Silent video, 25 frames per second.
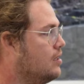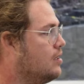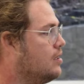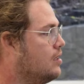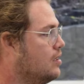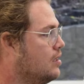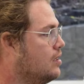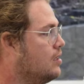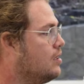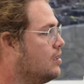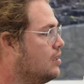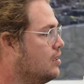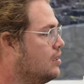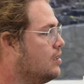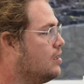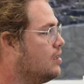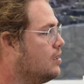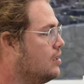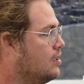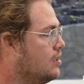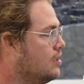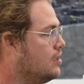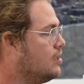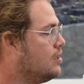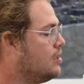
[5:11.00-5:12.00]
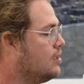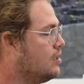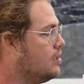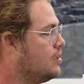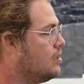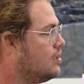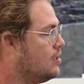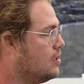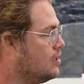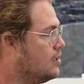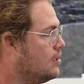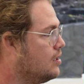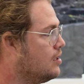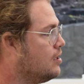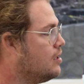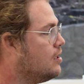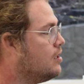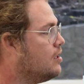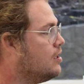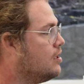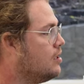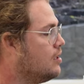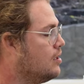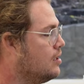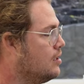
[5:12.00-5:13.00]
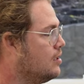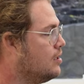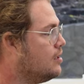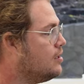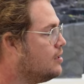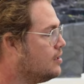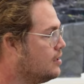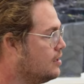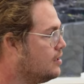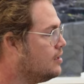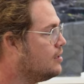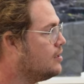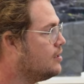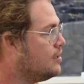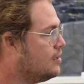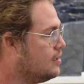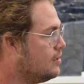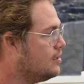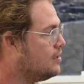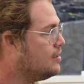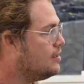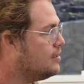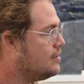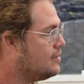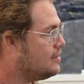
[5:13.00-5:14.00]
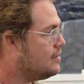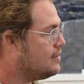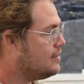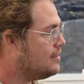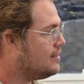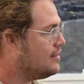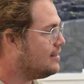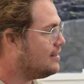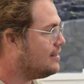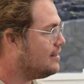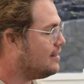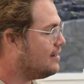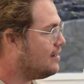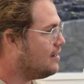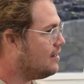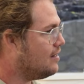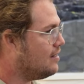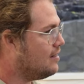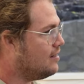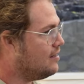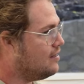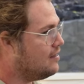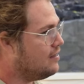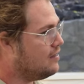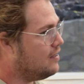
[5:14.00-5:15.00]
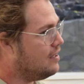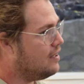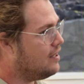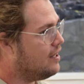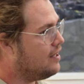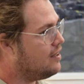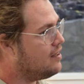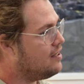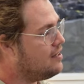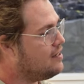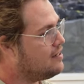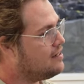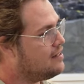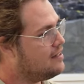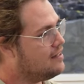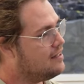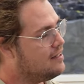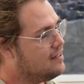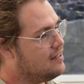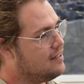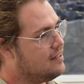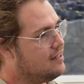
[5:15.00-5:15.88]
This person isn't speaking.